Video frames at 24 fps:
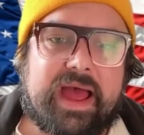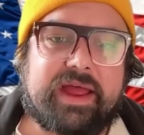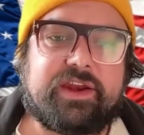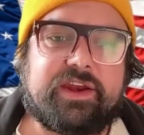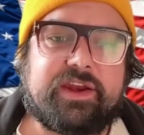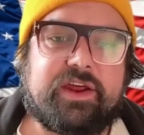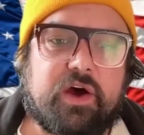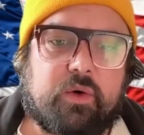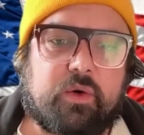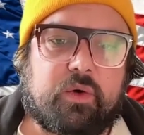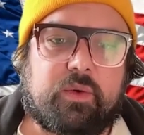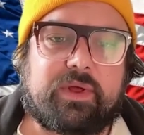I
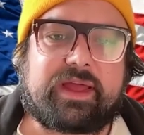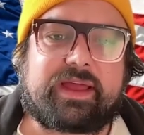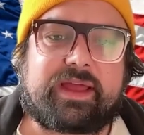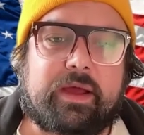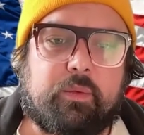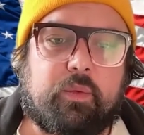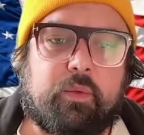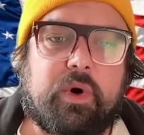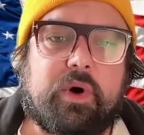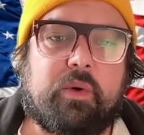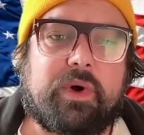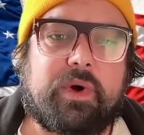know. Like,
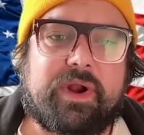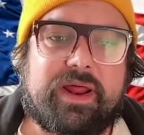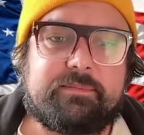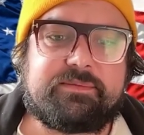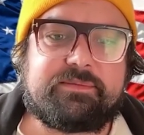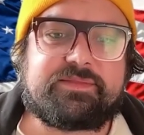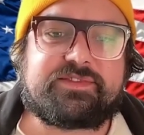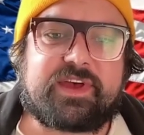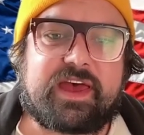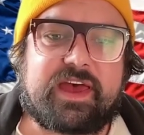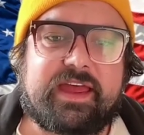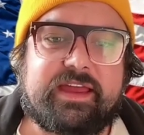what
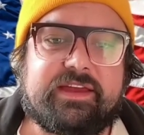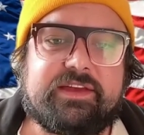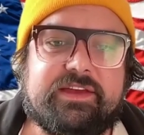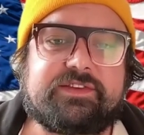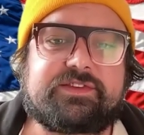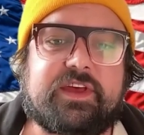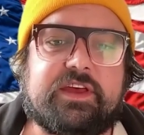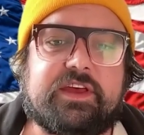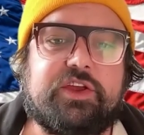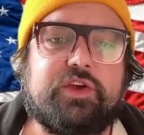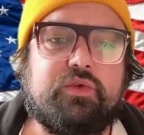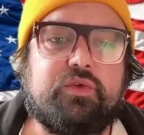I'm saying
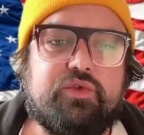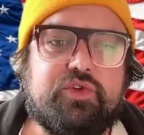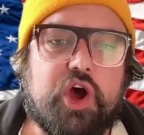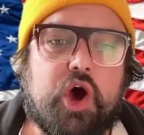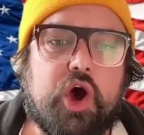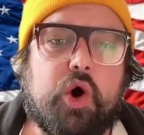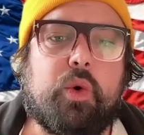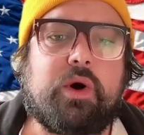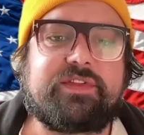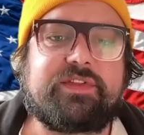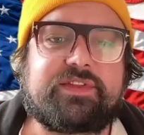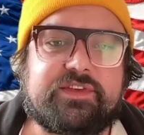is, like, you
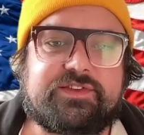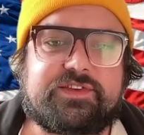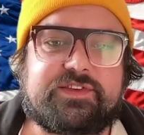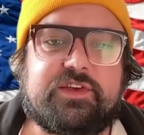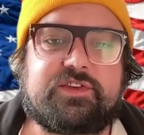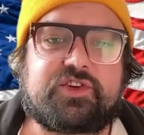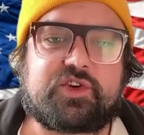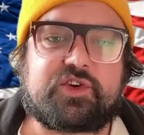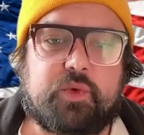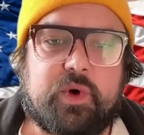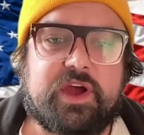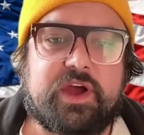know what the
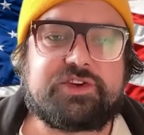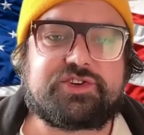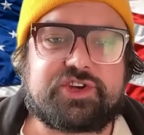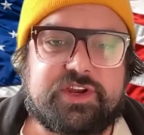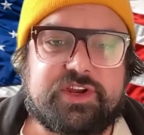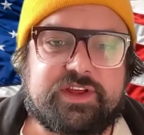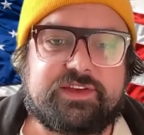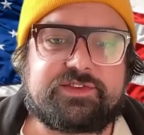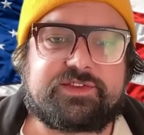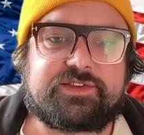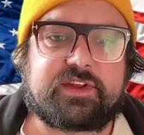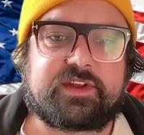
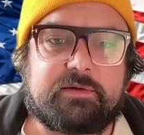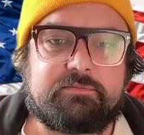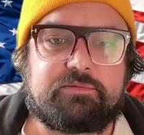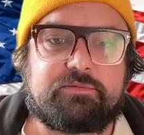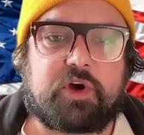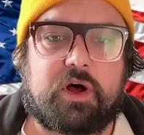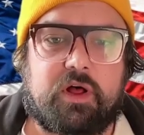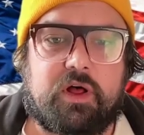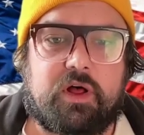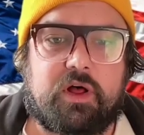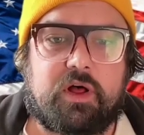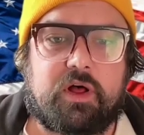situation is that I'm
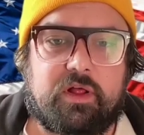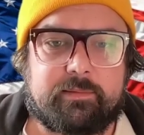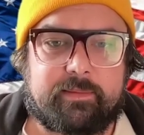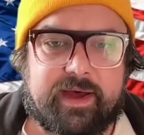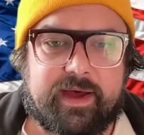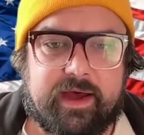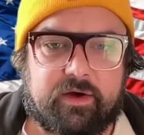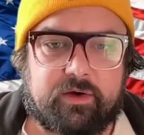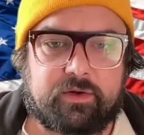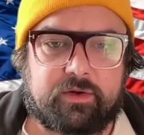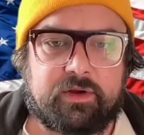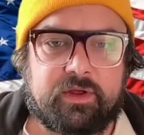calling
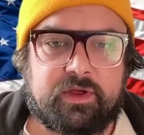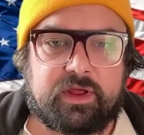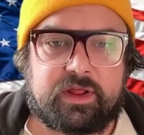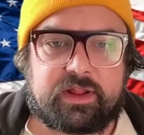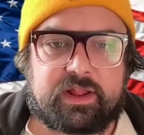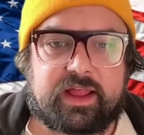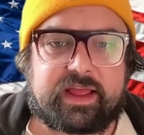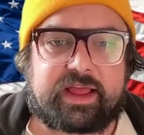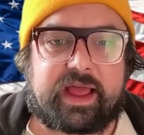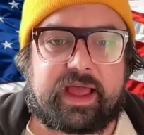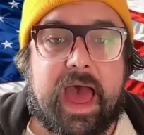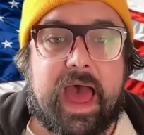about.
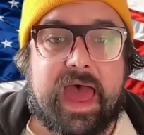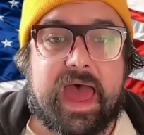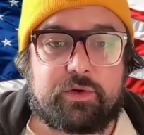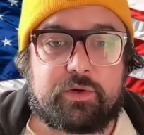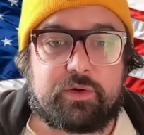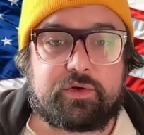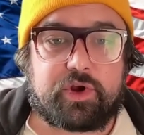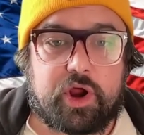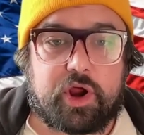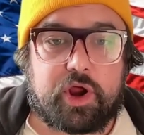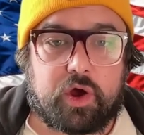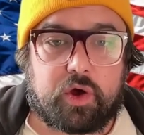Like, I
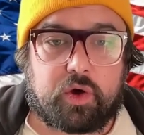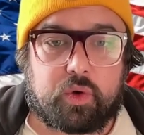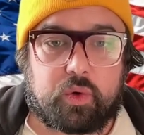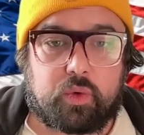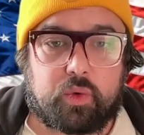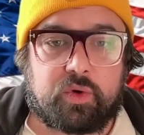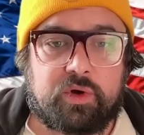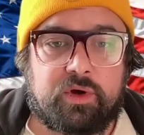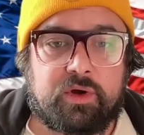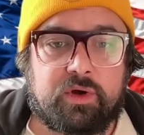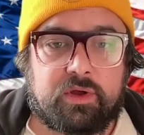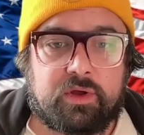don't
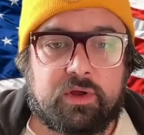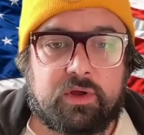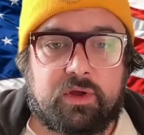know.